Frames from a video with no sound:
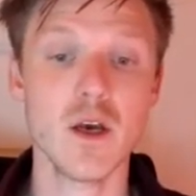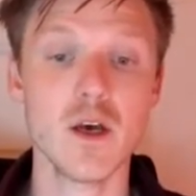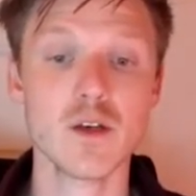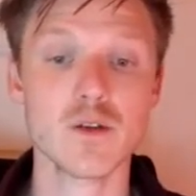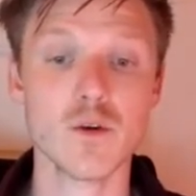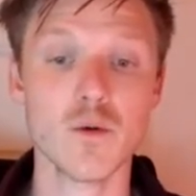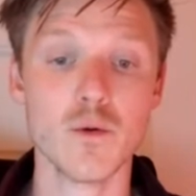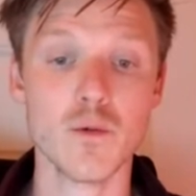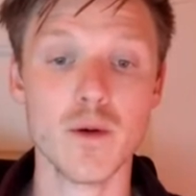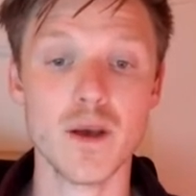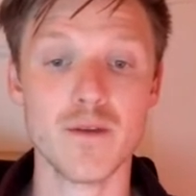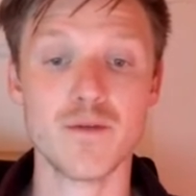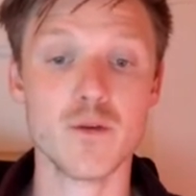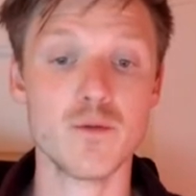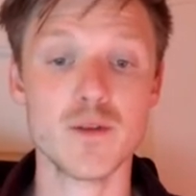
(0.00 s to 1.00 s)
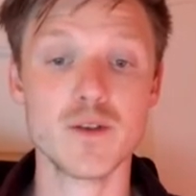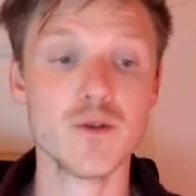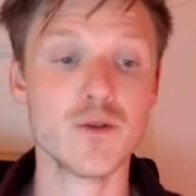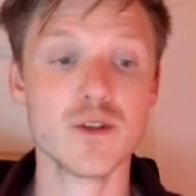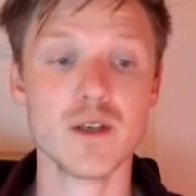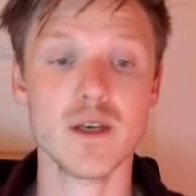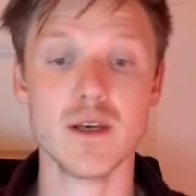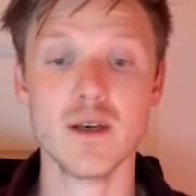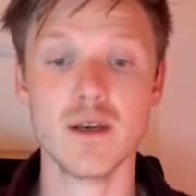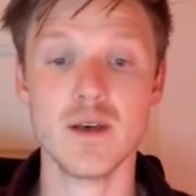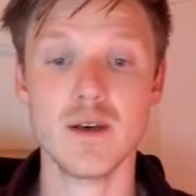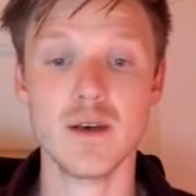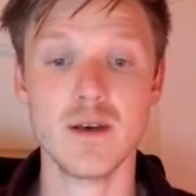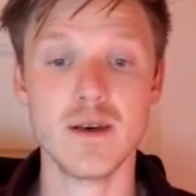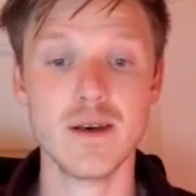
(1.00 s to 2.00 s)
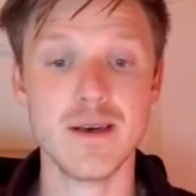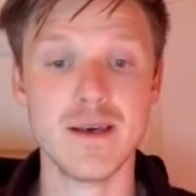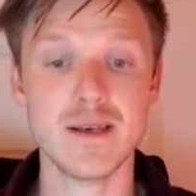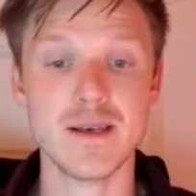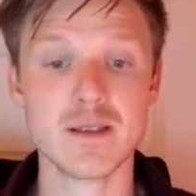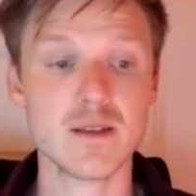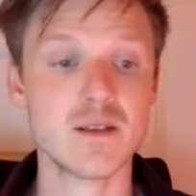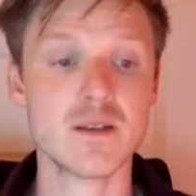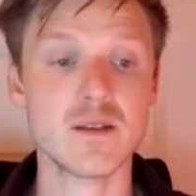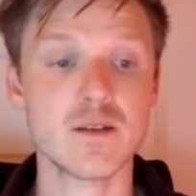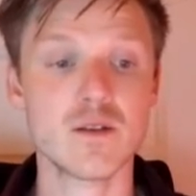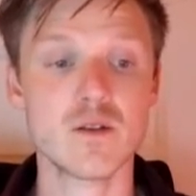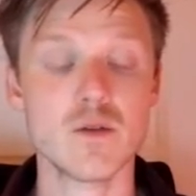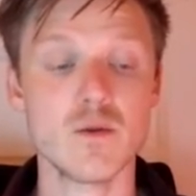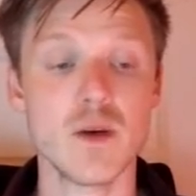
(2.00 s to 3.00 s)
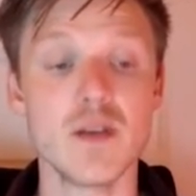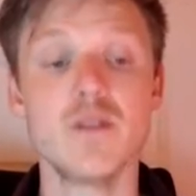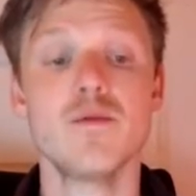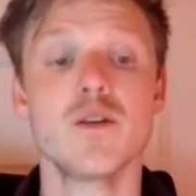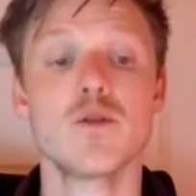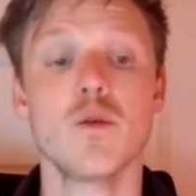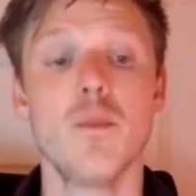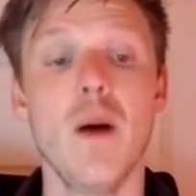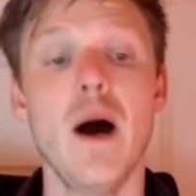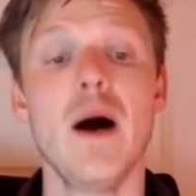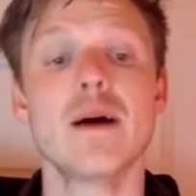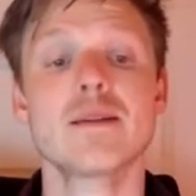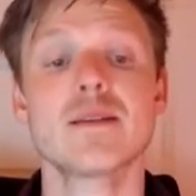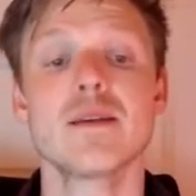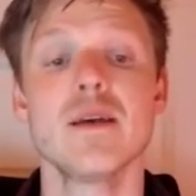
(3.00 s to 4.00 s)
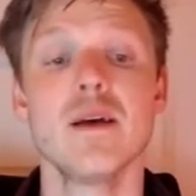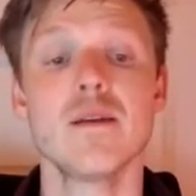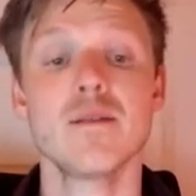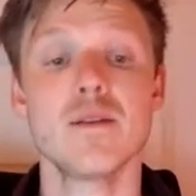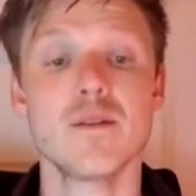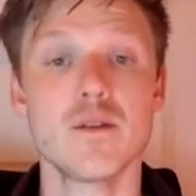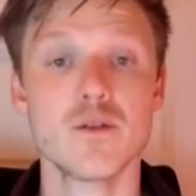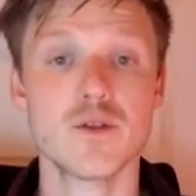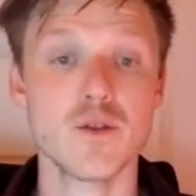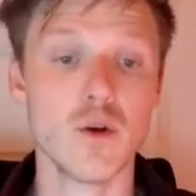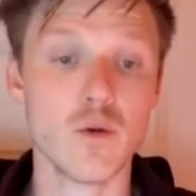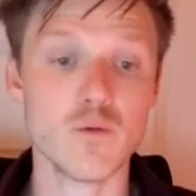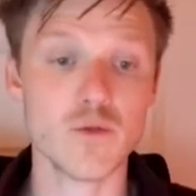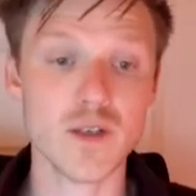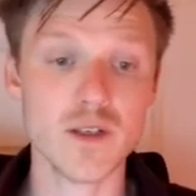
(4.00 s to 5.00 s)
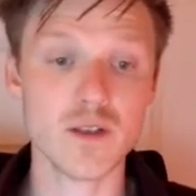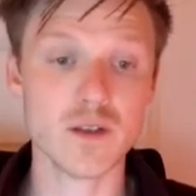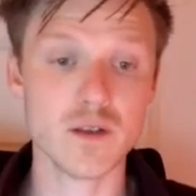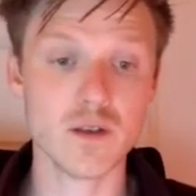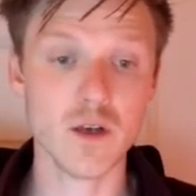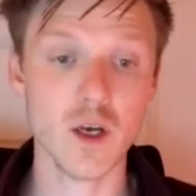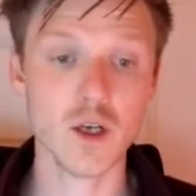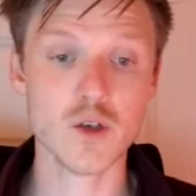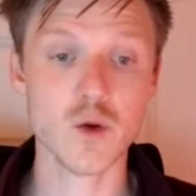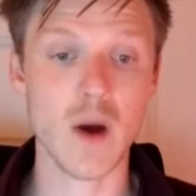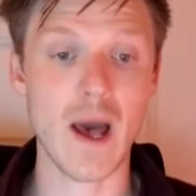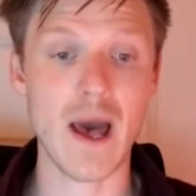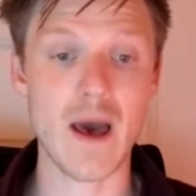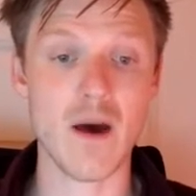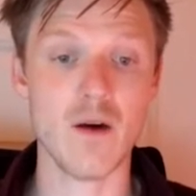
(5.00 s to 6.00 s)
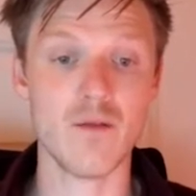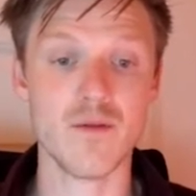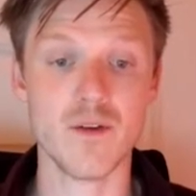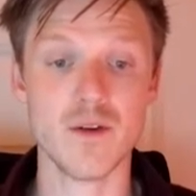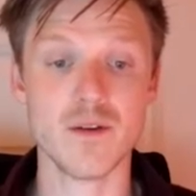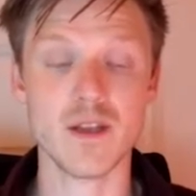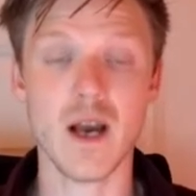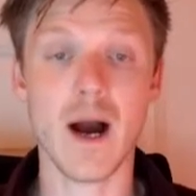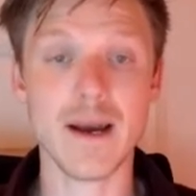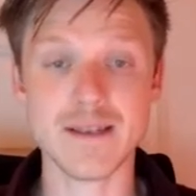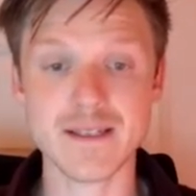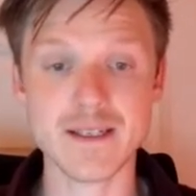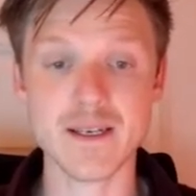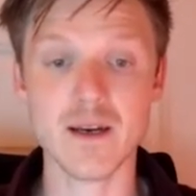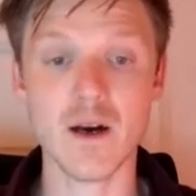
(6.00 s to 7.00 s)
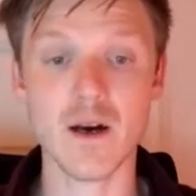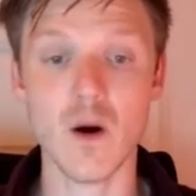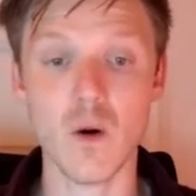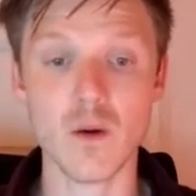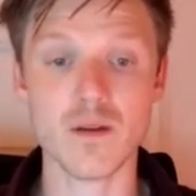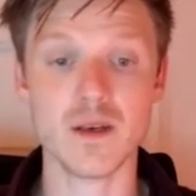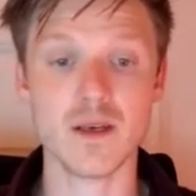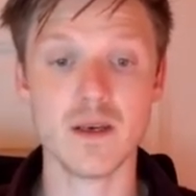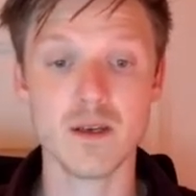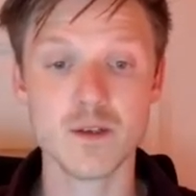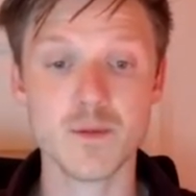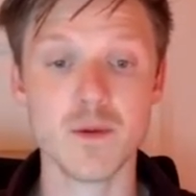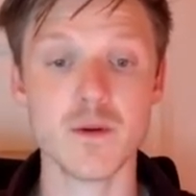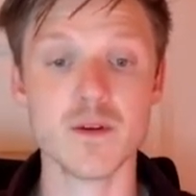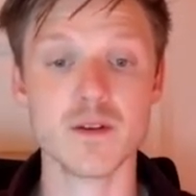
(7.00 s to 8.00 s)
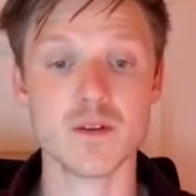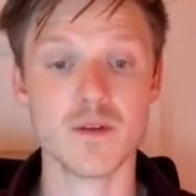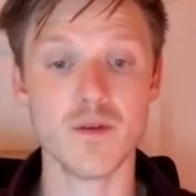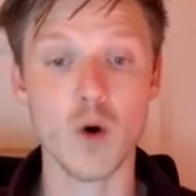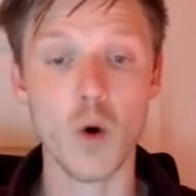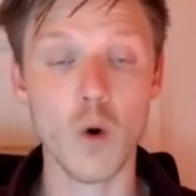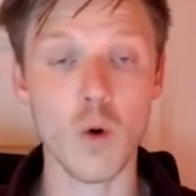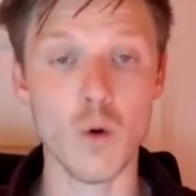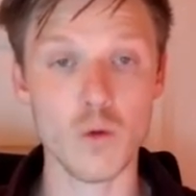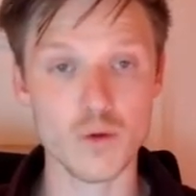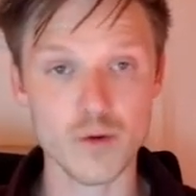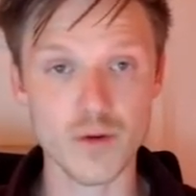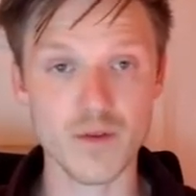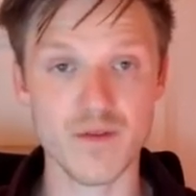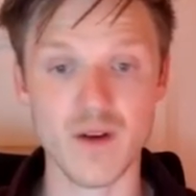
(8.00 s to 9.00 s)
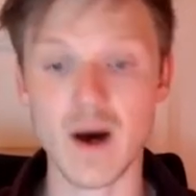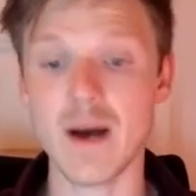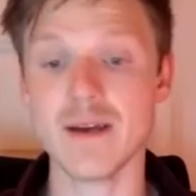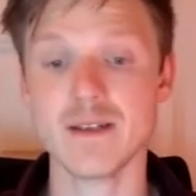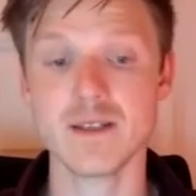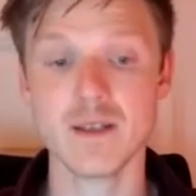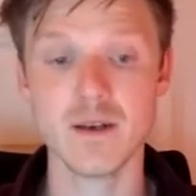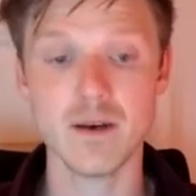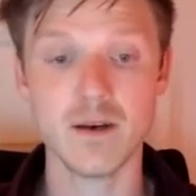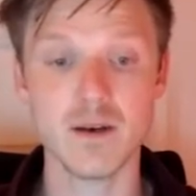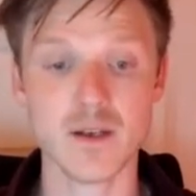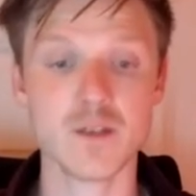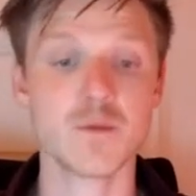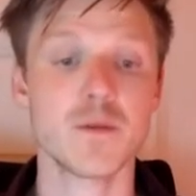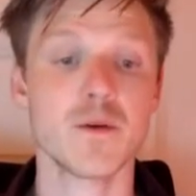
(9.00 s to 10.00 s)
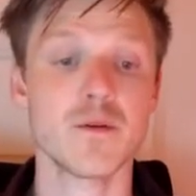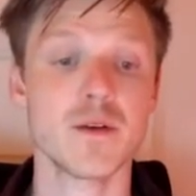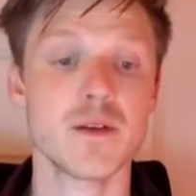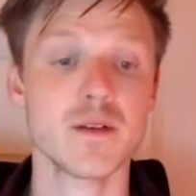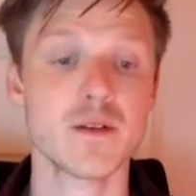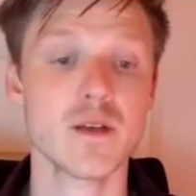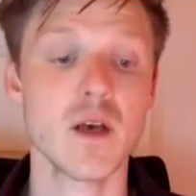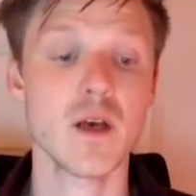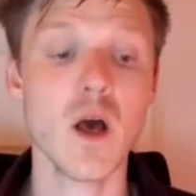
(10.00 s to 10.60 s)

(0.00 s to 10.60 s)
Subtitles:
So if you reduce existence to individual parts, then there's no reason to have the idea or the experience of a whole unified experience.